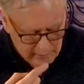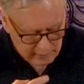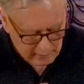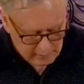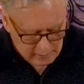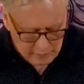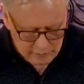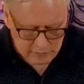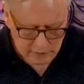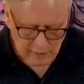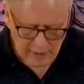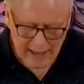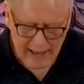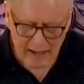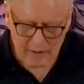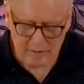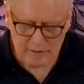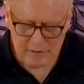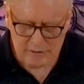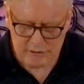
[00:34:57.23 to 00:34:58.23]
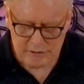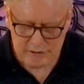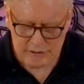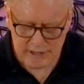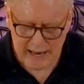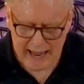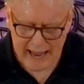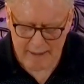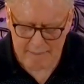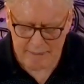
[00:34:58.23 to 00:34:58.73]
So how does this
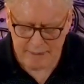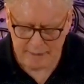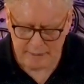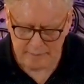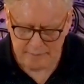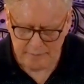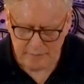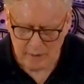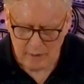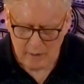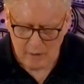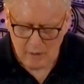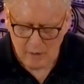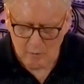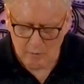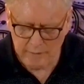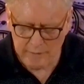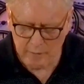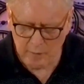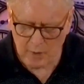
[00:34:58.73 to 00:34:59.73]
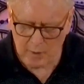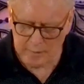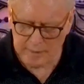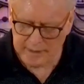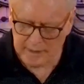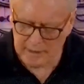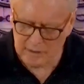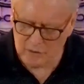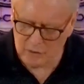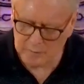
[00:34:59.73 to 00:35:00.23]
happen? When the world
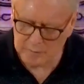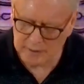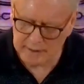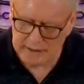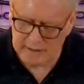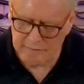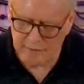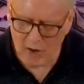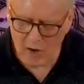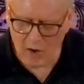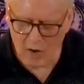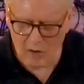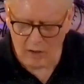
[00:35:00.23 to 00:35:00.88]
began to believe all